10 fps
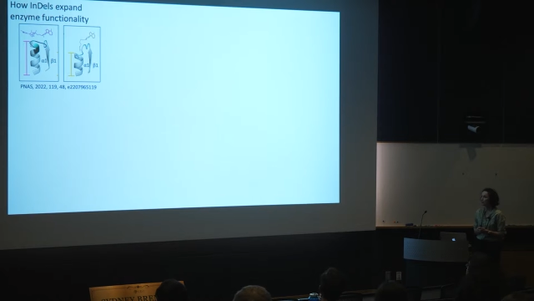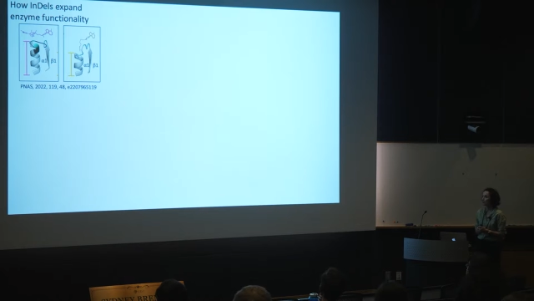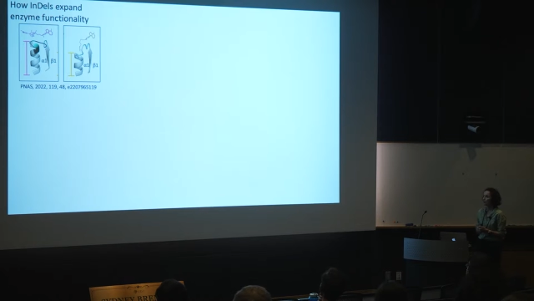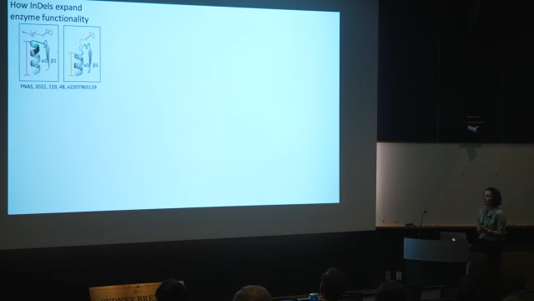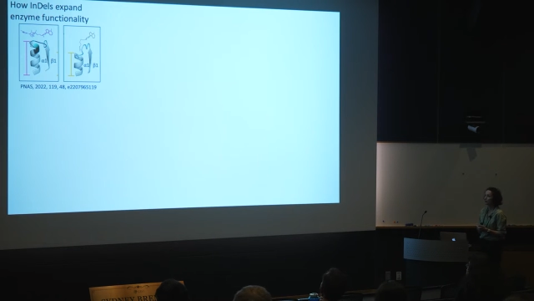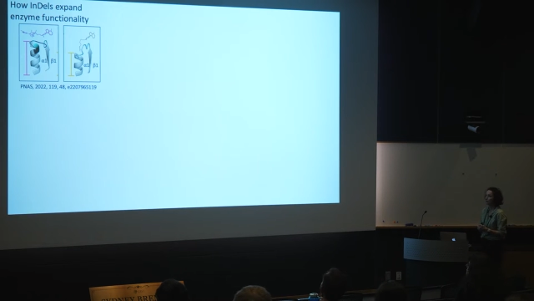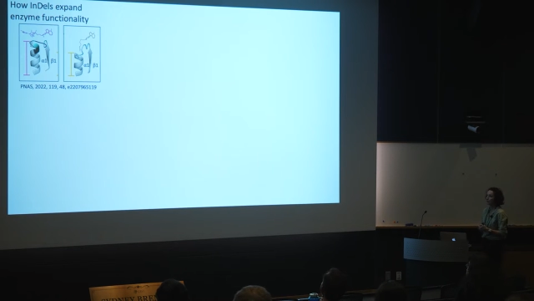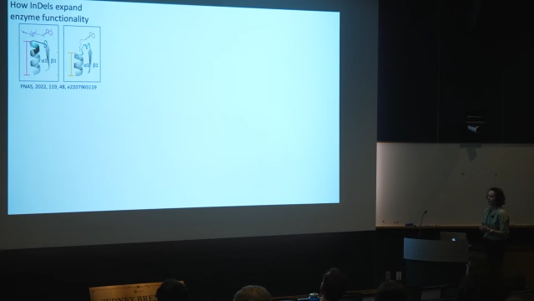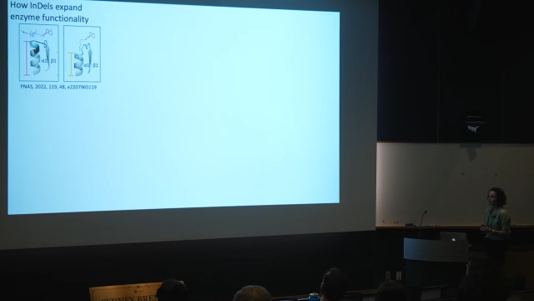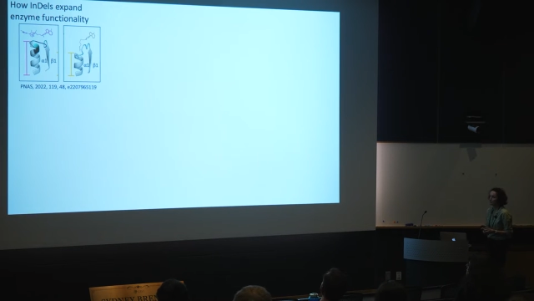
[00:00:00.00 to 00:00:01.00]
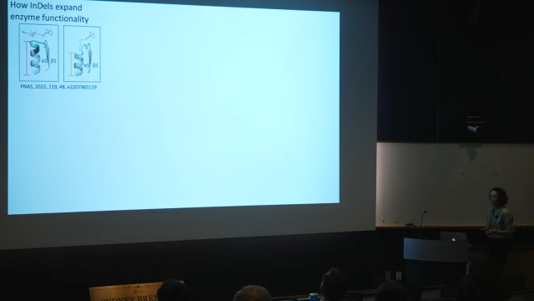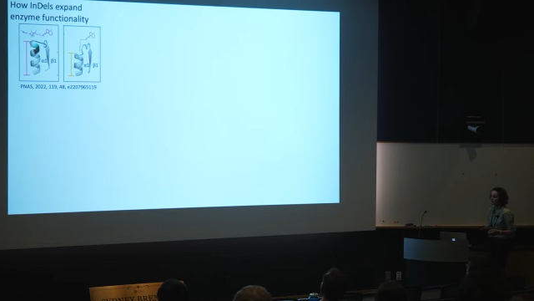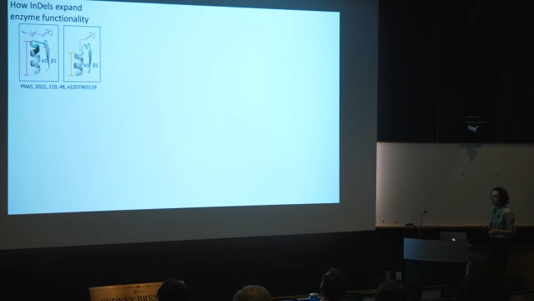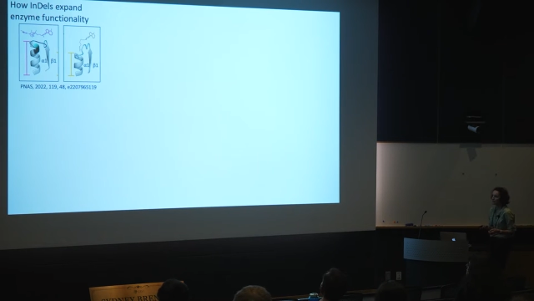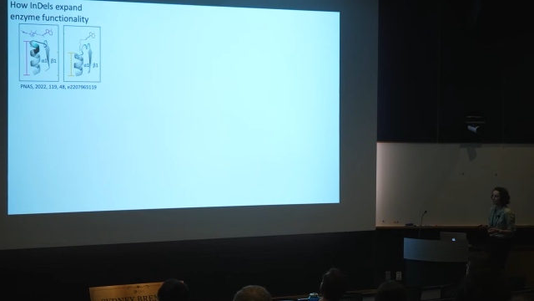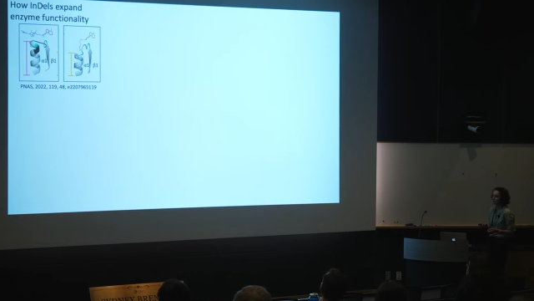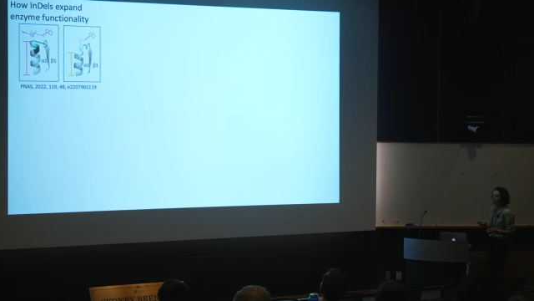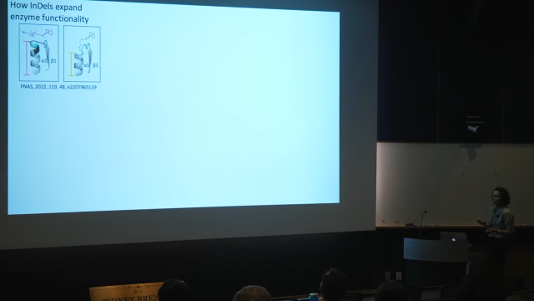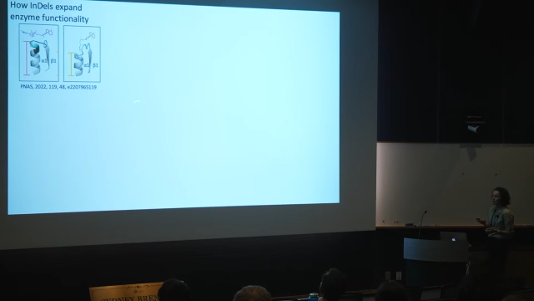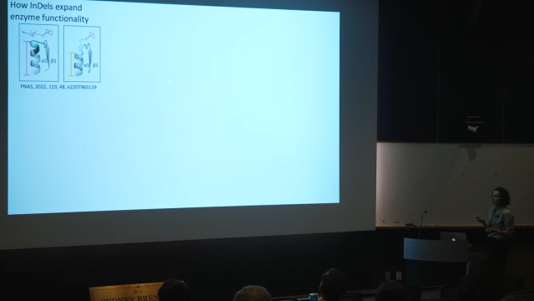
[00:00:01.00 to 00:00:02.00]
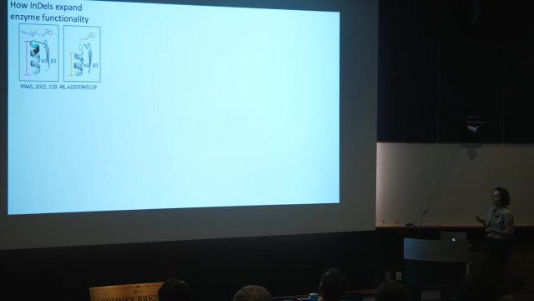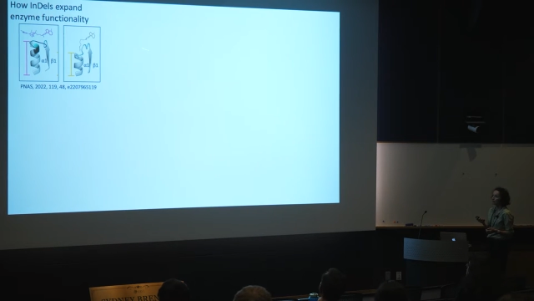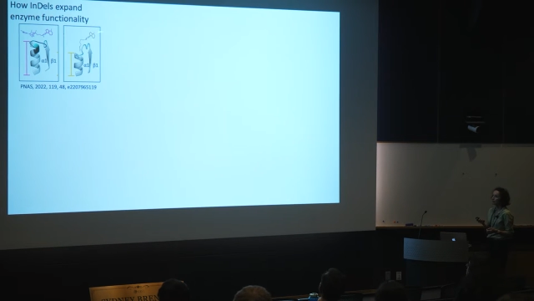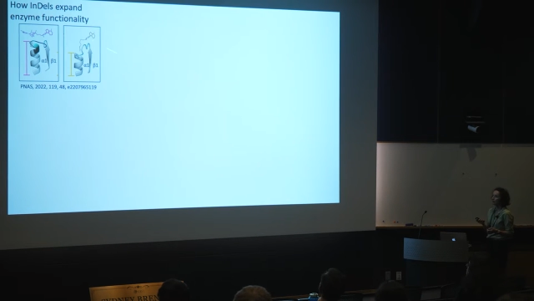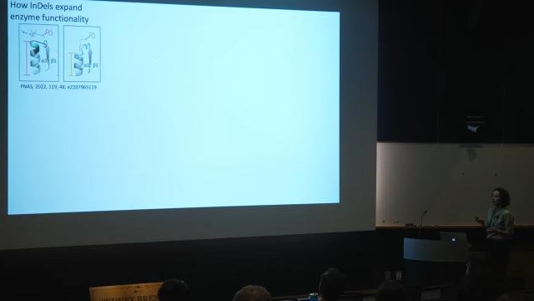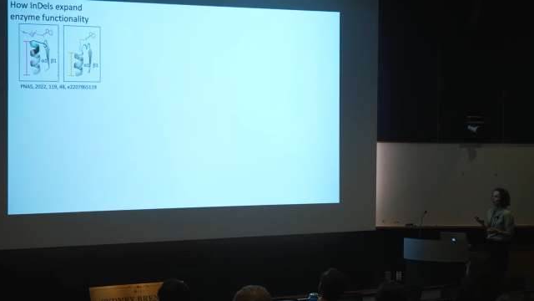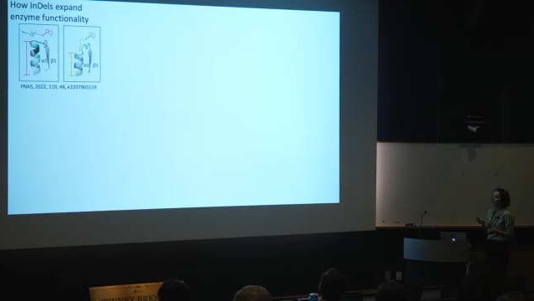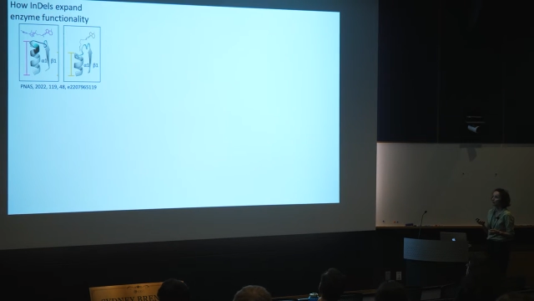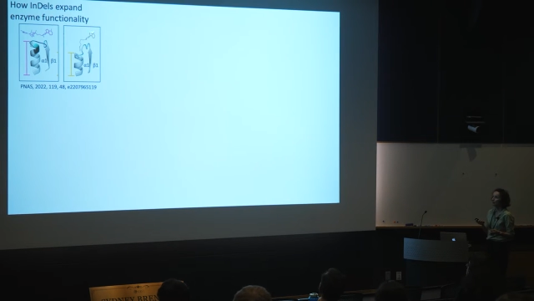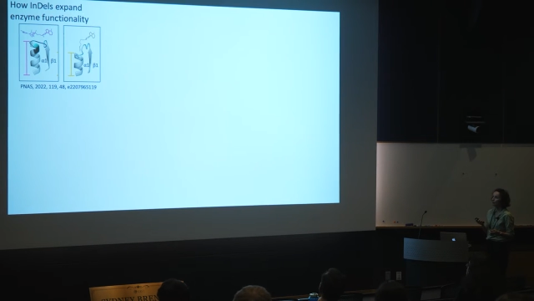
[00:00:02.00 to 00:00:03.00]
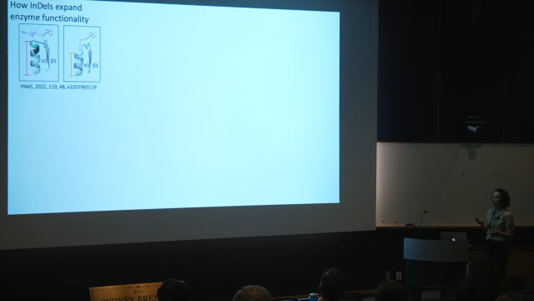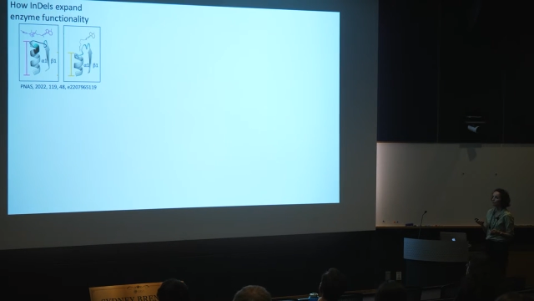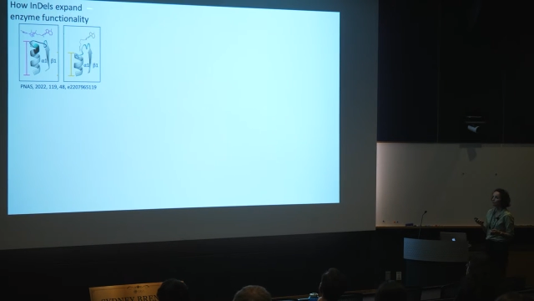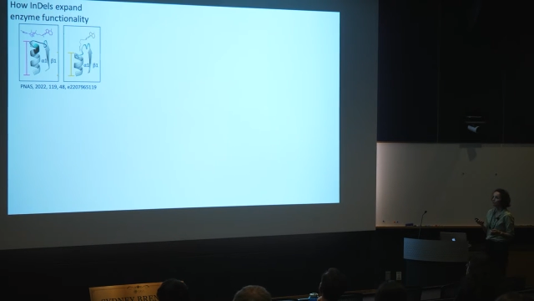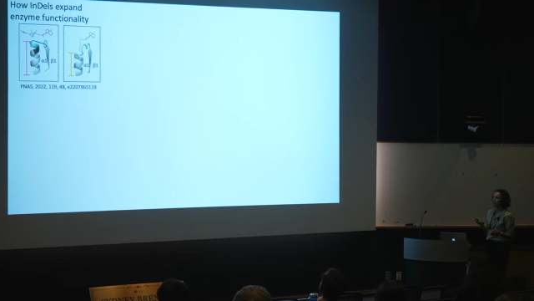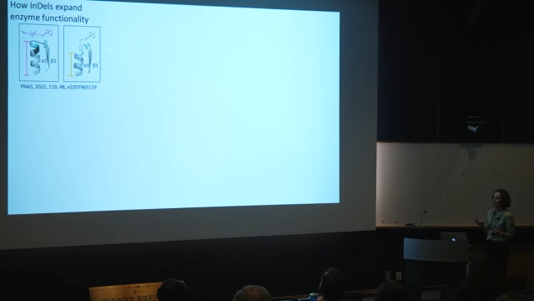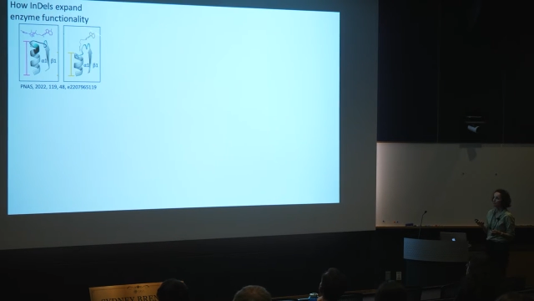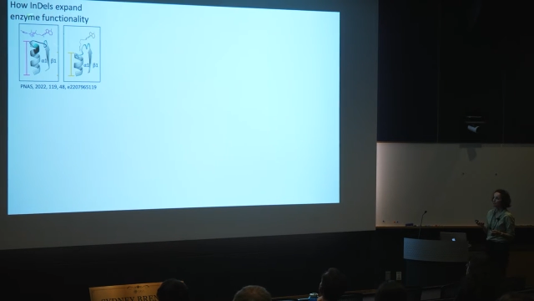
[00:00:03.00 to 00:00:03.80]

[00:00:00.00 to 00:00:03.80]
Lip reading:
Nobody's mouth can be seen.